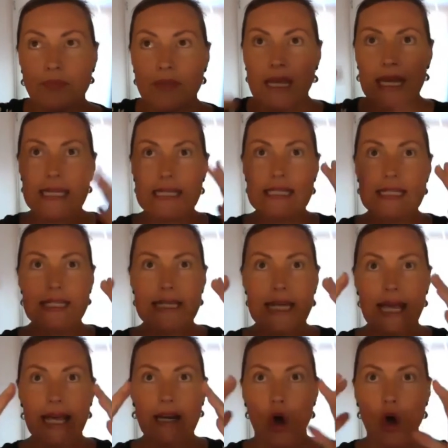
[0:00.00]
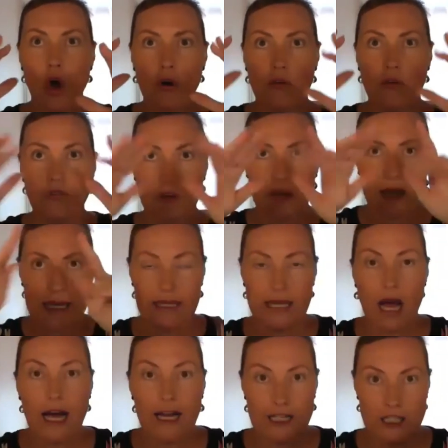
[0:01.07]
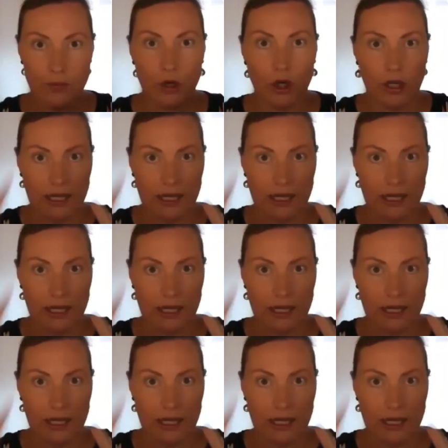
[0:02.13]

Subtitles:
instead of, in the iceberg